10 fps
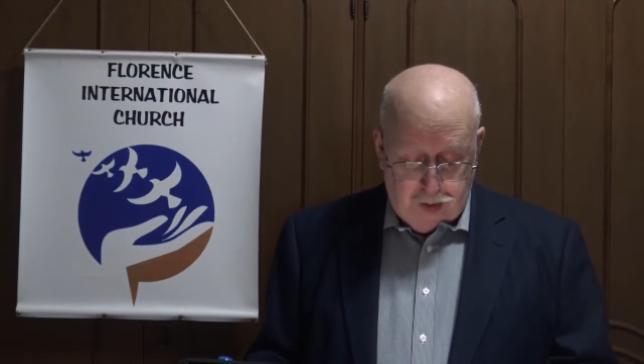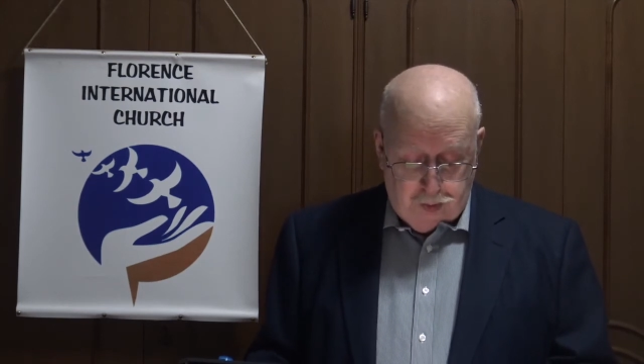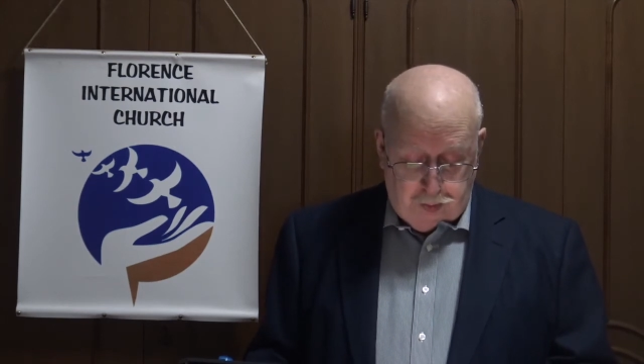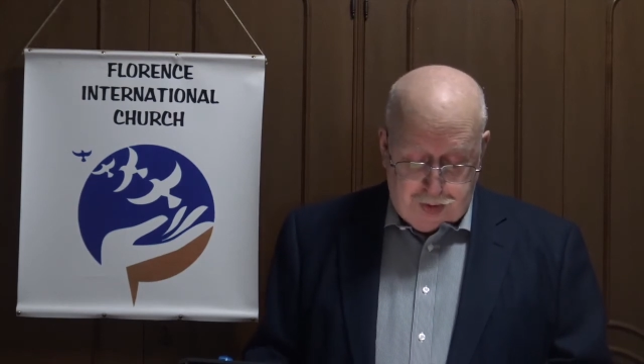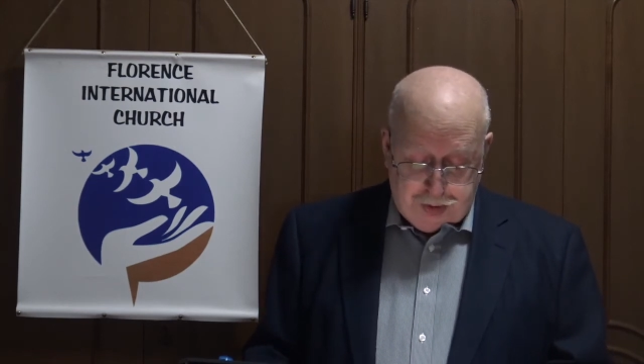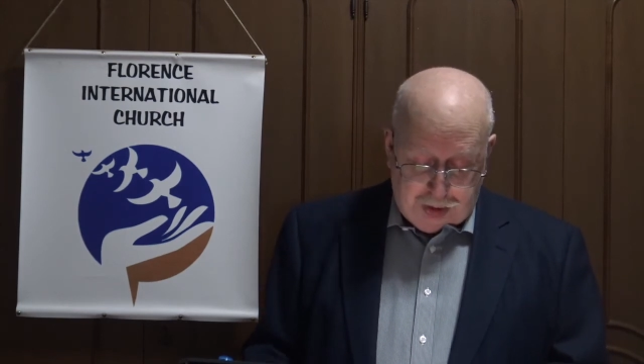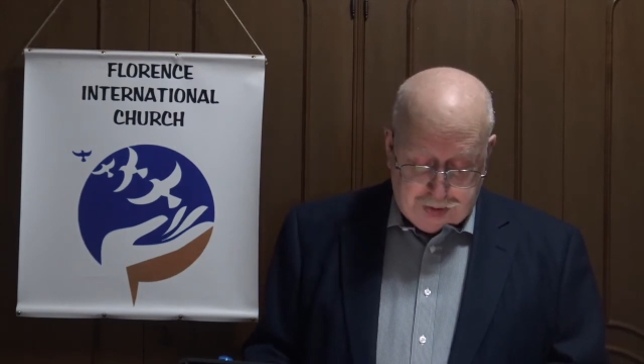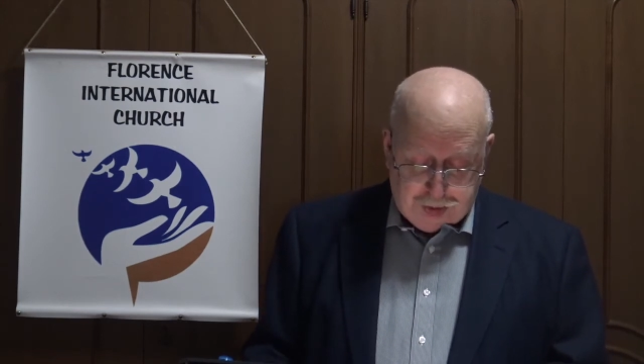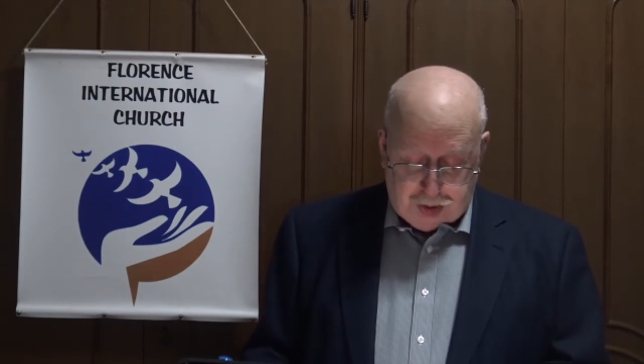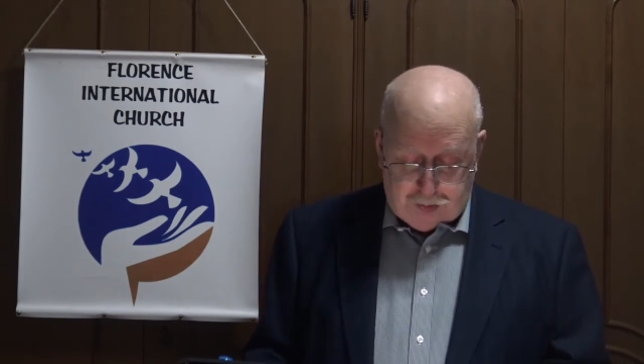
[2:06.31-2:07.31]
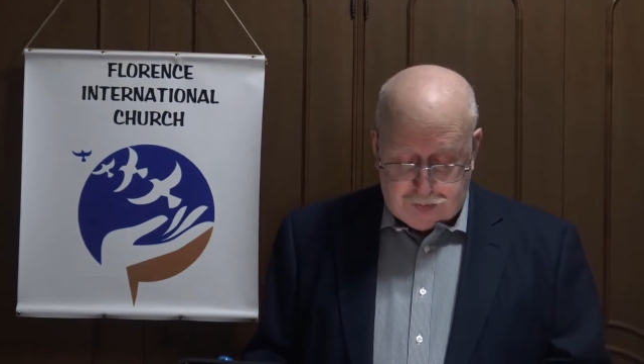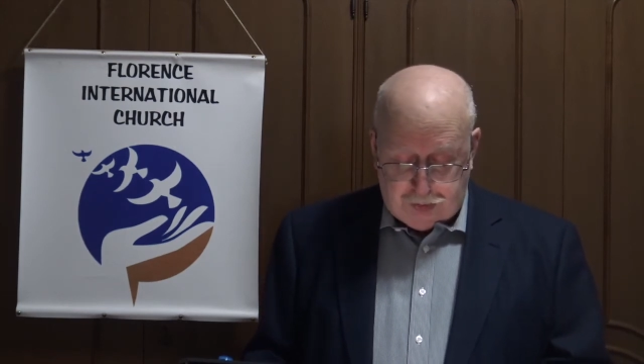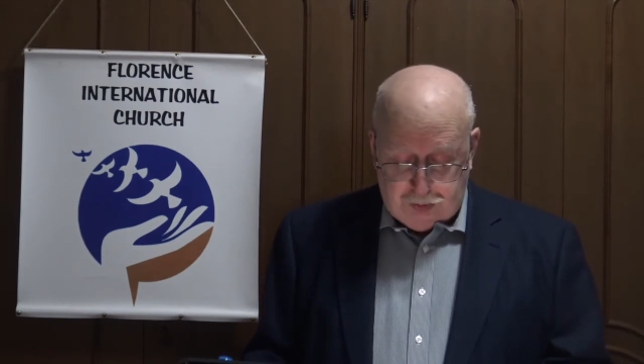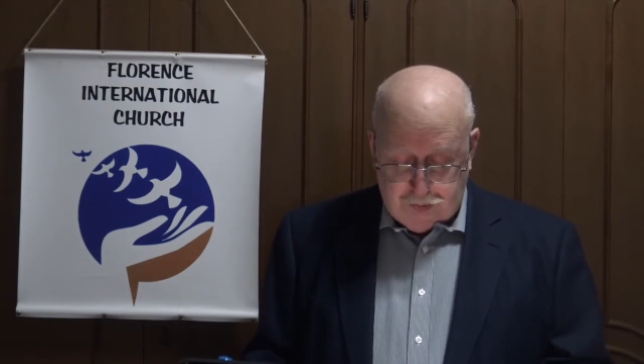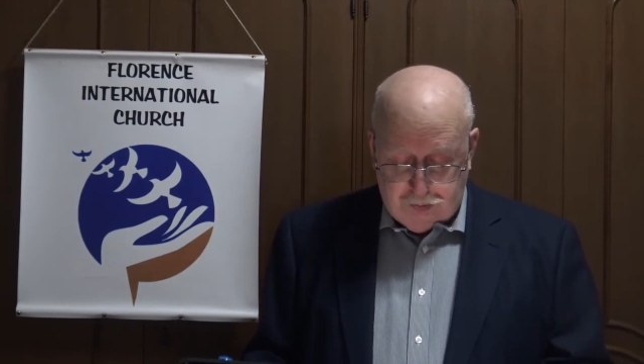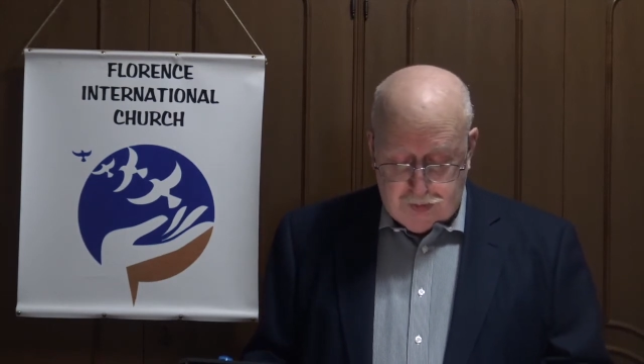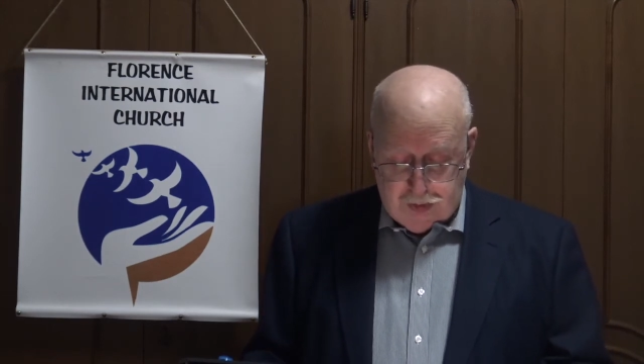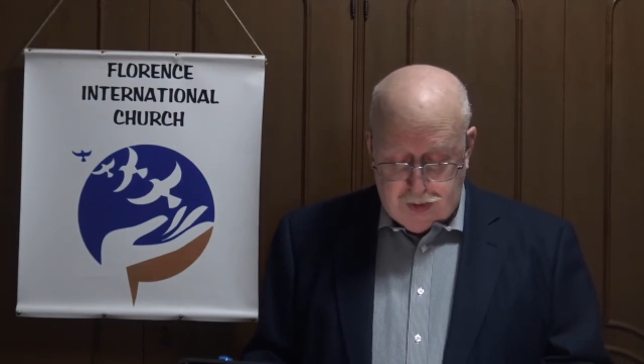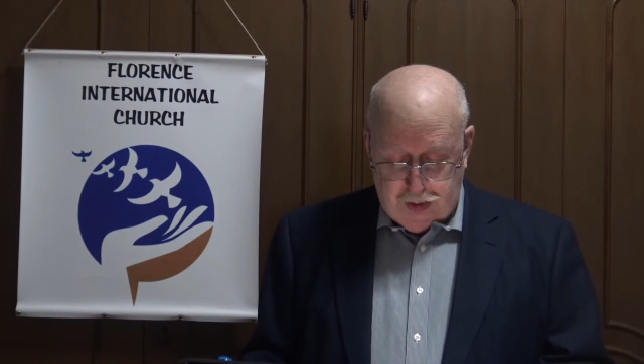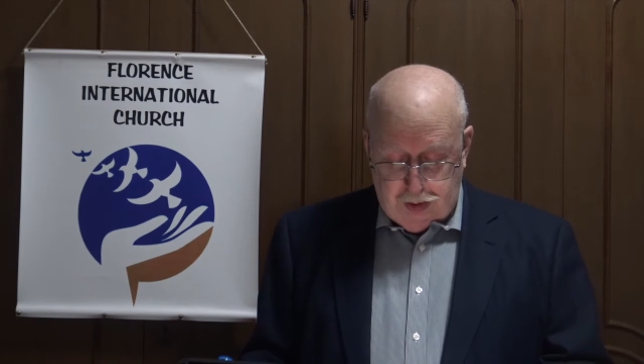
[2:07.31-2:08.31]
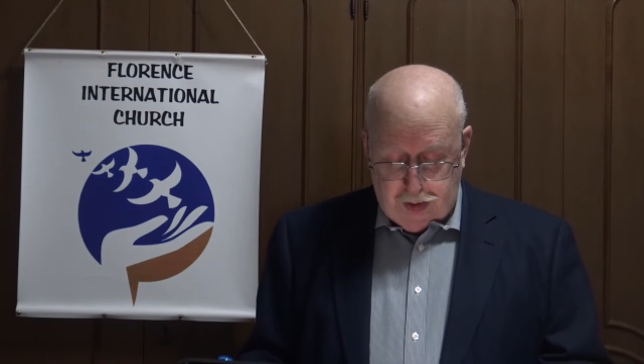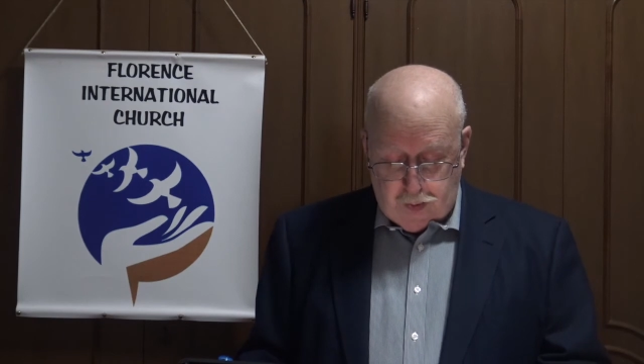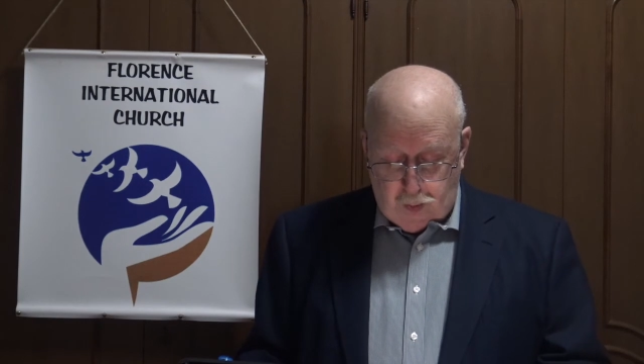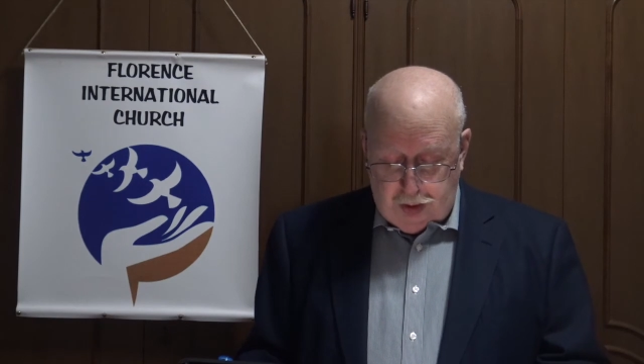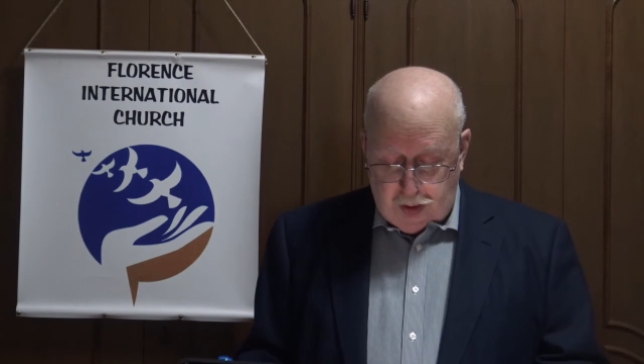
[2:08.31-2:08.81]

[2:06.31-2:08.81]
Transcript: When we touch something, we